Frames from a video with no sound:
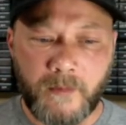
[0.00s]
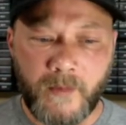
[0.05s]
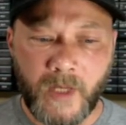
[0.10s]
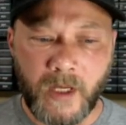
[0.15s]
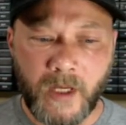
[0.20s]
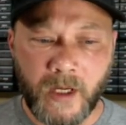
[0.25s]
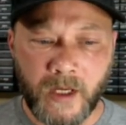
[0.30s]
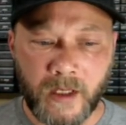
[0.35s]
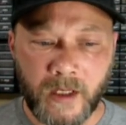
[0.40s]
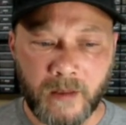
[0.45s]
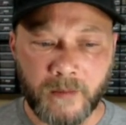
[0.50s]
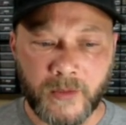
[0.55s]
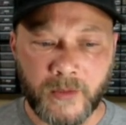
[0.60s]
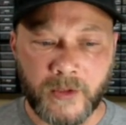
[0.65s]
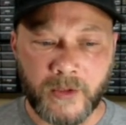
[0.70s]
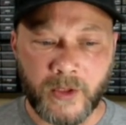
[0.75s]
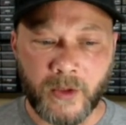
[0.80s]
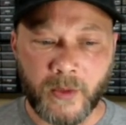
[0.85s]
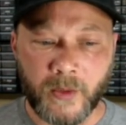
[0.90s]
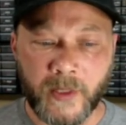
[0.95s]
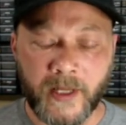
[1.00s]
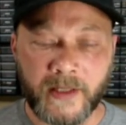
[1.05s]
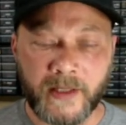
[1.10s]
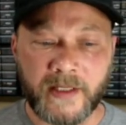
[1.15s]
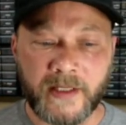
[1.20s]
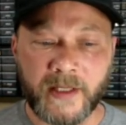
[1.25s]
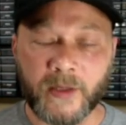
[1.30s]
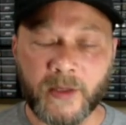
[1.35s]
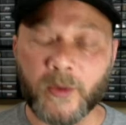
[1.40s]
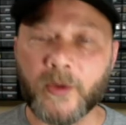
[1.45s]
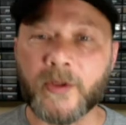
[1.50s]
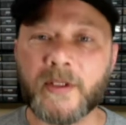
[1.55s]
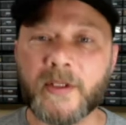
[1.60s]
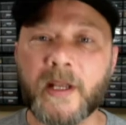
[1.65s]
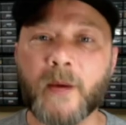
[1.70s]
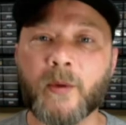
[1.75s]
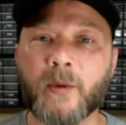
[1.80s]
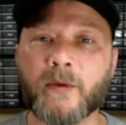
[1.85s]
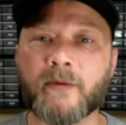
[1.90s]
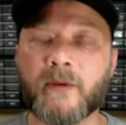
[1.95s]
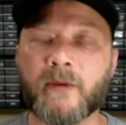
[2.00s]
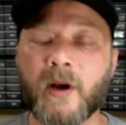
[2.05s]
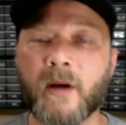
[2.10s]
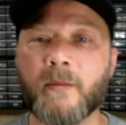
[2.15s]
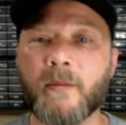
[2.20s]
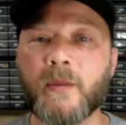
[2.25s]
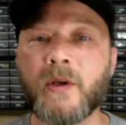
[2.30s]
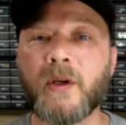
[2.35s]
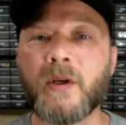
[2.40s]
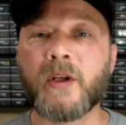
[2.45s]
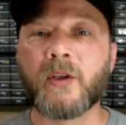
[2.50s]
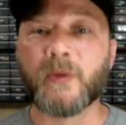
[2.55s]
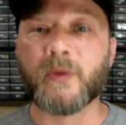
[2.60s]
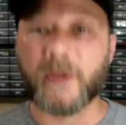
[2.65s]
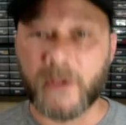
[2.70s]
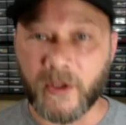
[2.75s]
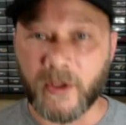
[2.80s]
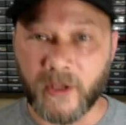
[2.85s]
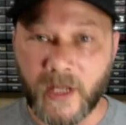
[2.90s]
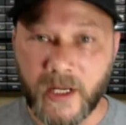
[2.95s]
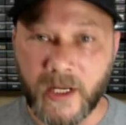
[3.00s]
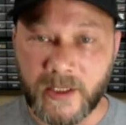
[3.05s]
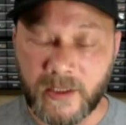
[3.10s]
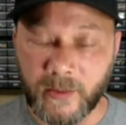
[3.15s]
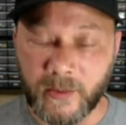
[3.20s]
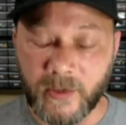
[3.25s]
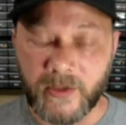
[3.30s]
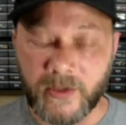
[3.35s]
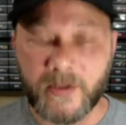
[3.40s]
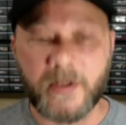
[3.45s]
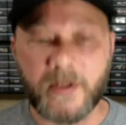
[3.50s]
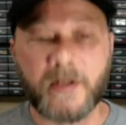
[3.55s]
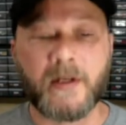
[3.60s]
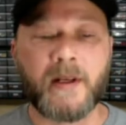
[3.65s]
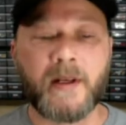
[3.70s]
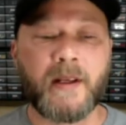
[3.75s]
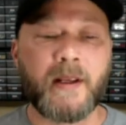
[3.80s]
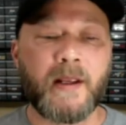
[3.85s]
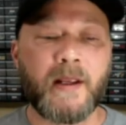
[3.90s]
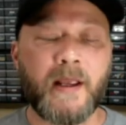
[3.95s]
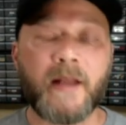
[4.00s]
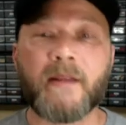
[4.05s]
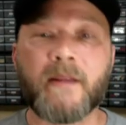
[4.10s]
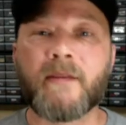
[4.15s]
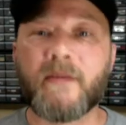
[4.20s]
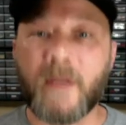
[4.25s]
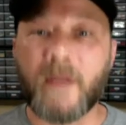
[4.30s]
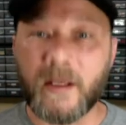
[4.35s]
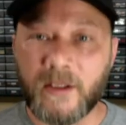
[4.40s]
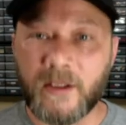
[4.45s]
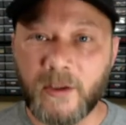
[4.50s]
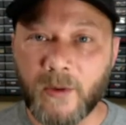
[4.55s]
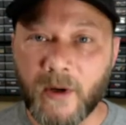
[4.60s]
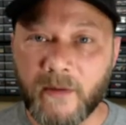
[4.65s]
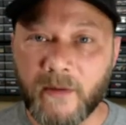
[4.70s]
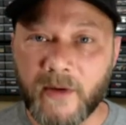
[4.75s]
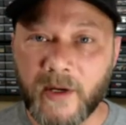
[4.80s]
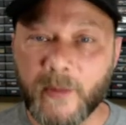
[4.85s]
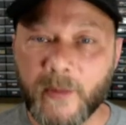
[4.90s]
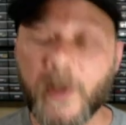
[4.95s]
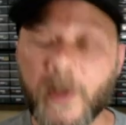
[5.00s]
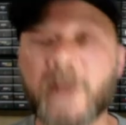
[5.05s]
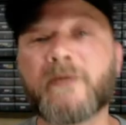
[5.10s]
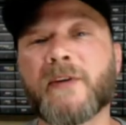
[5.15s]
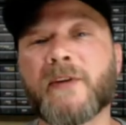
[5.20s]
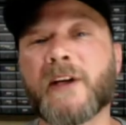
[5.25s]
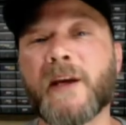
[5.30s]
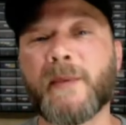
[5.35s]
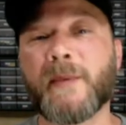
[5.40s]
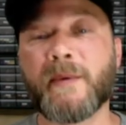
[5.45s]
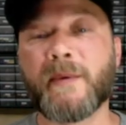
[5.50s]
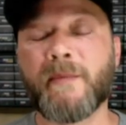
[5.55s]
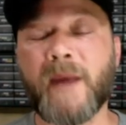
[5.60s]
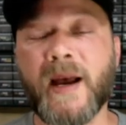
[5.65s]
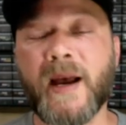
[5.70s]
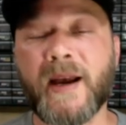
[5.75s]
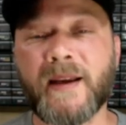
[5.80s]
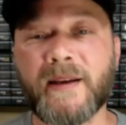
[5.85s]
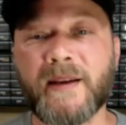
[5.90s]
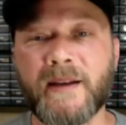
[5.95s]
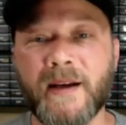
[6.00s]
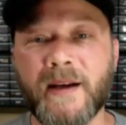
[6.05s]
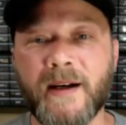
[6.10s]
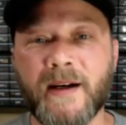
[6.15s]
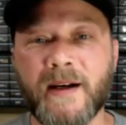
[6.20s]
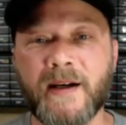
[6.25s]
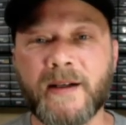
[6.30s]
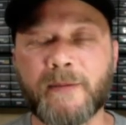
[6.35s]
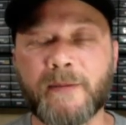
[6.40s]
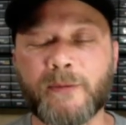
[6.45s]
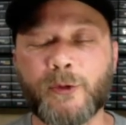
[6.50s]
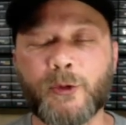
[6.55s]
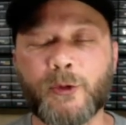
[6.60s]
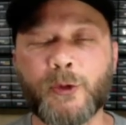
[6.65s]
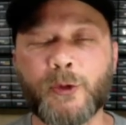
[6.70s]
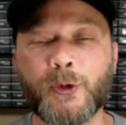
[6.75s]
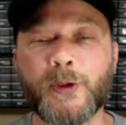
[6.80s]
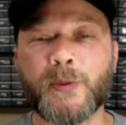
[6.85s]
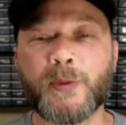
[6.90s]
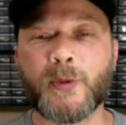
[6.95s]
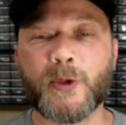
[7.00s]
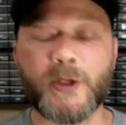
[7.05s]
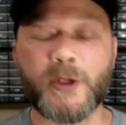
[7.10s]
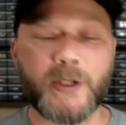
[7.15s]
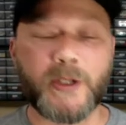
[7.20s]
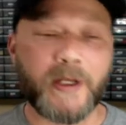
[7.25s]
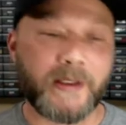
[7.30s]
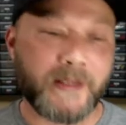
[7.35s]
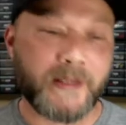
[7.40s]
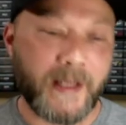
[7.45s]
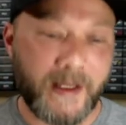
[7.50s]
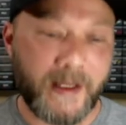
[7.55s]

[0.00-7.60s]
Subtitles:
So we had 10 orders that were from return customers. And thank you all very much for coming back. Truly appreciate that.